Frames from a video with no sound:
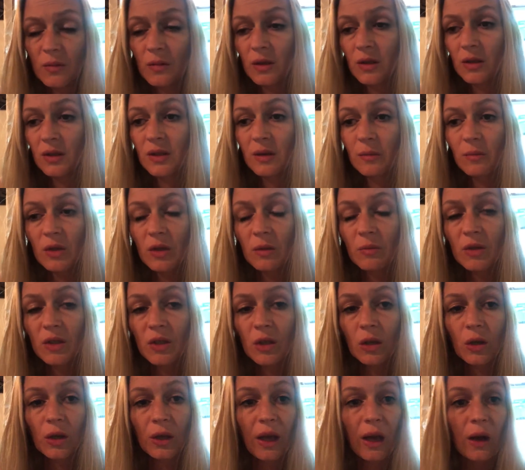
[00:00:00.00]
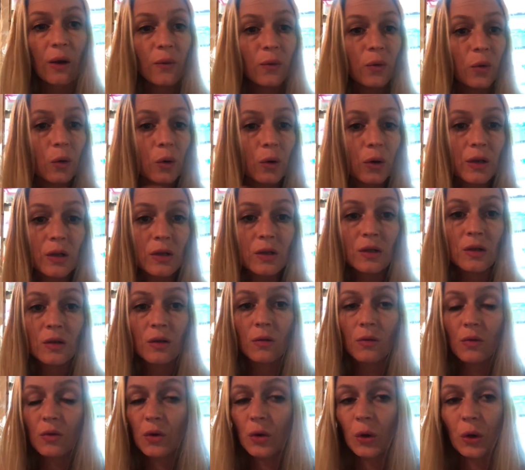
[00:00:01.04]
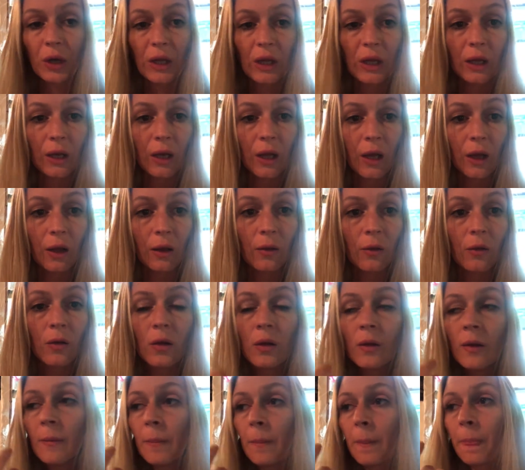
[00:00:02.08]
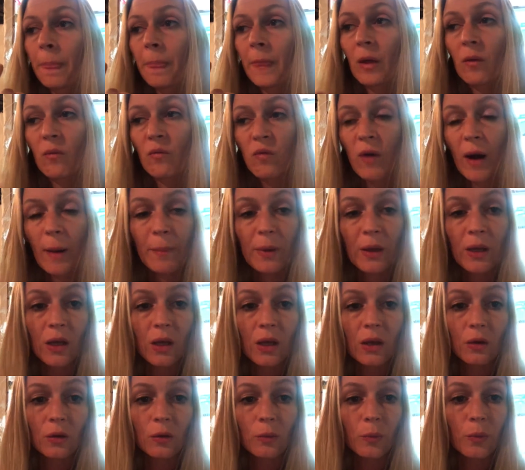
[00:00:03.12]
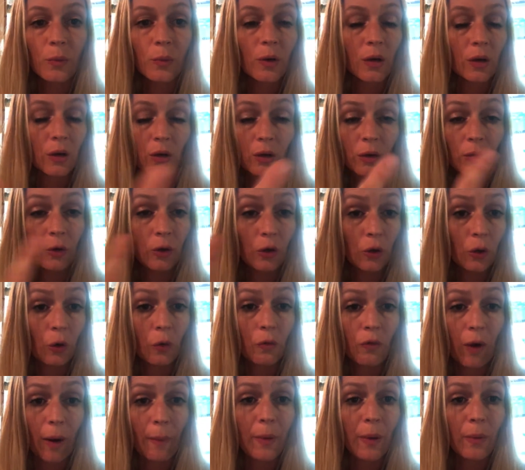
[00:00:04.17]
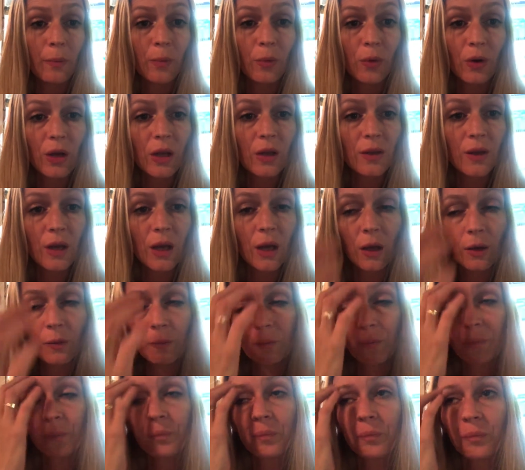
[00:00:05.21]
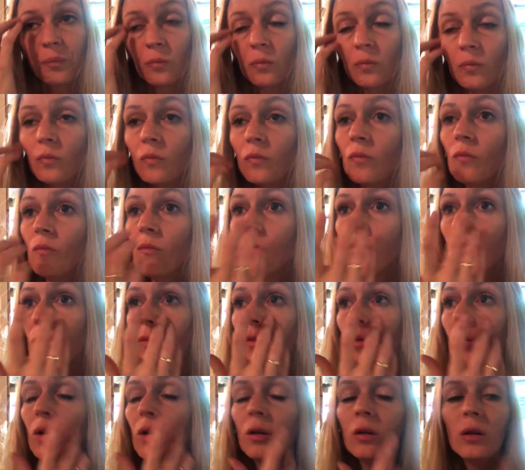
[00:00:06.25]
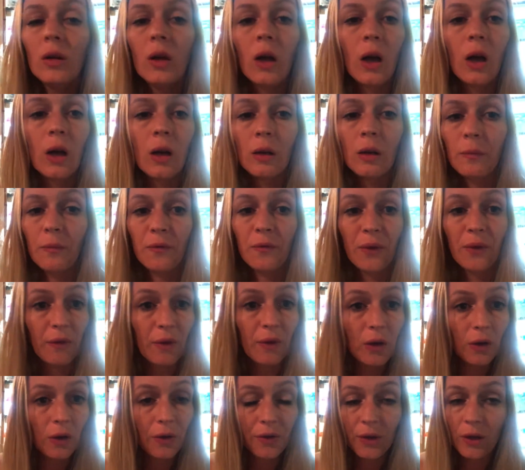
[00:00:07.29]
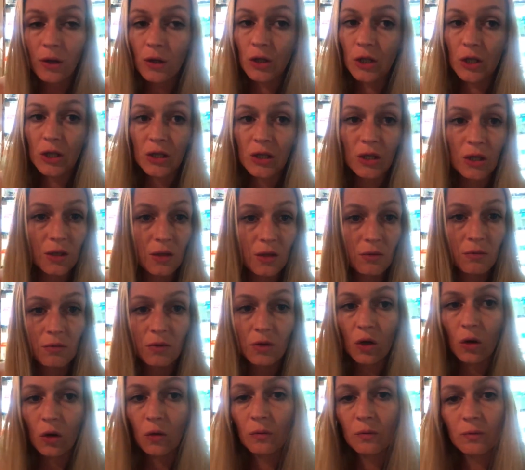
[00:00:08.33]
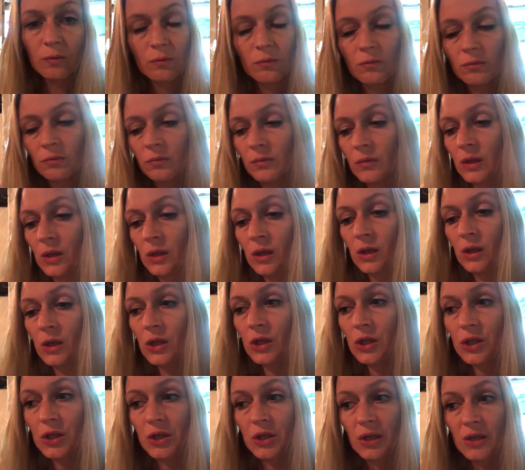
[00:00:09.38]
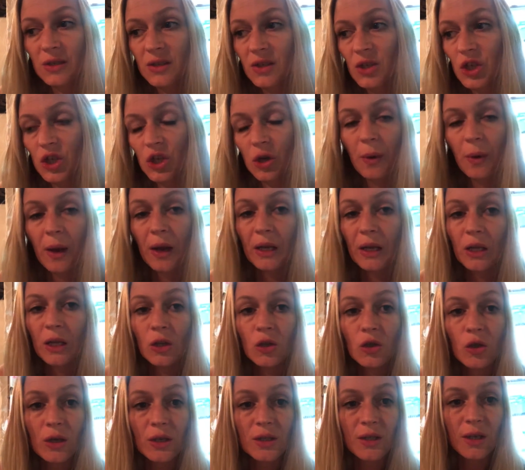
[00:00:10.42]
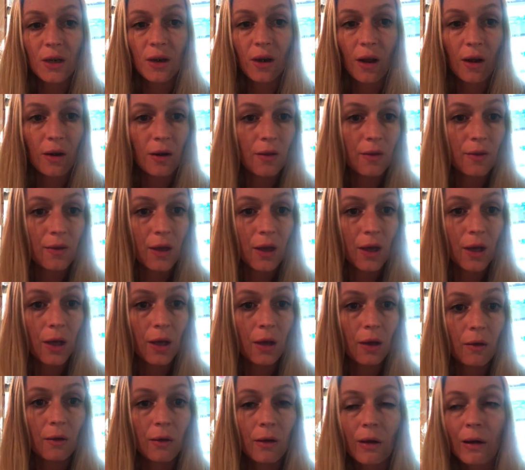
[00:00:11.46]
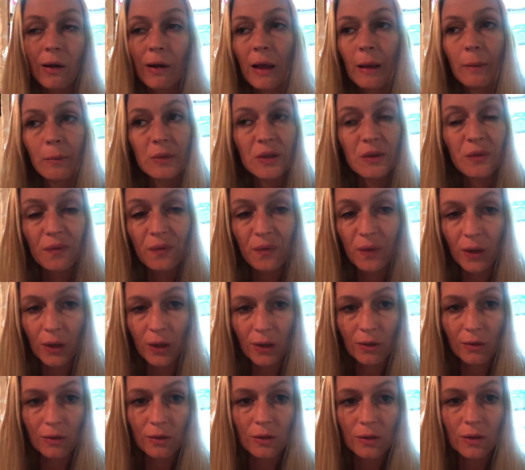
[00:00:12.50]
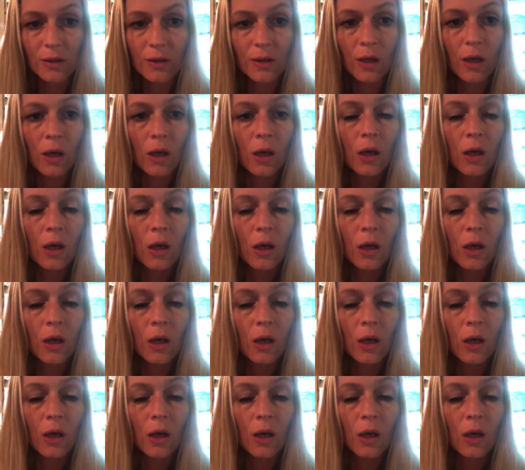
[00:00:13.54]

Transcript: symptoms to look out for is not eating, rapid breathing, very lethargic, doesn't show any interest in anything, clamped fins.